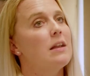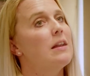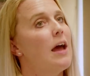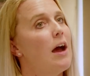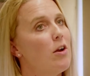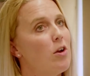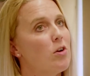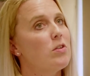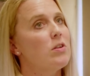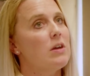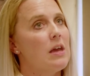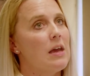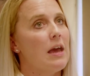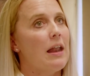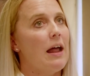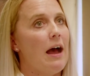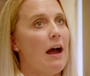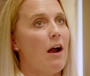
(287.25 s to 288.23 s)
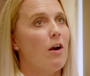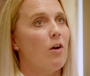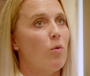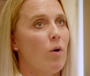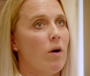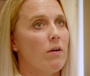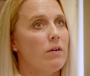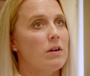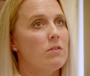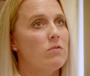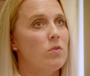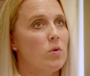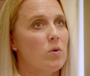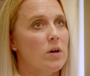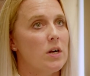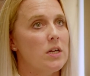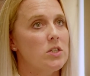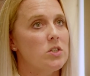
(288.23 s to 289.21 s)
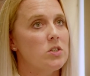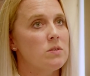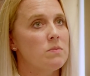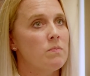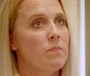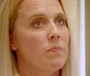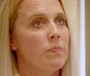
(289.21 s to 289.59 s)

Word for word: now you're looking at a higher quality forage.